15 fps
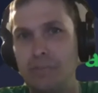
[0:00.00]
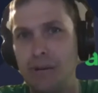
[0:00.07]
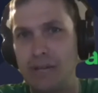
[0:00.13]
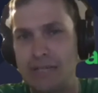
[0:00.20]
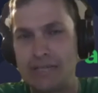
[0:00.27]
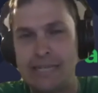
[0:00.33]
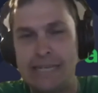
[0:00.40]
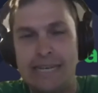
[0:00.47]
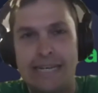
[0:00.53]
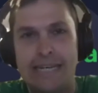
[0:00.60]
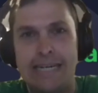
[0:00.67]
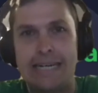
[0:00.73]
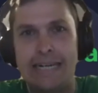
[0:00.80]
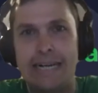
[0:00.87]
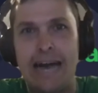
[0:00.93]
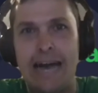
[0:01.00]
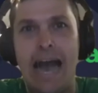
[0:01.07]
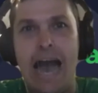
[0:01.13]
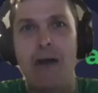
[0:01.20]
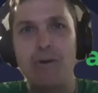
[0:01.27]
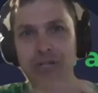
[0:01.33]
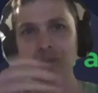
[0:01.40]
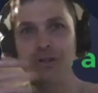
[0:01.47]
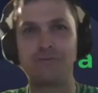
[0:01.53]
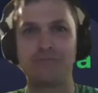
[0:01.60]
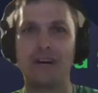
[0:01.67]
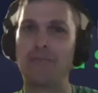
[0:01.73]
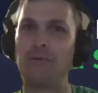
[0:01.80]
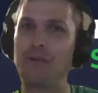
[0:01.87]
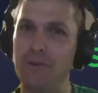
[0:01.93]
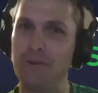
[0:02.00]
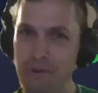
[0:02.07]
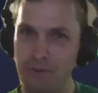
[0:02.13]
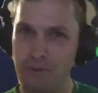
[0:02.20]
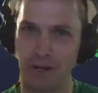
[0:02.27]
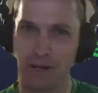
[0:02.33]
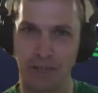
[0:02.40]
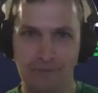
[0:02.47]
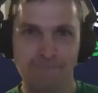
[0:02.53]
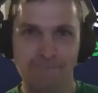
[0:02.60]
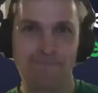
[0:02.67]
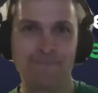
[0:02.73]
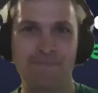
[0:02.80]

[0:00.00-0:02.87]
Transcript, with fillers: But uh, how would you define what you do, Charlie?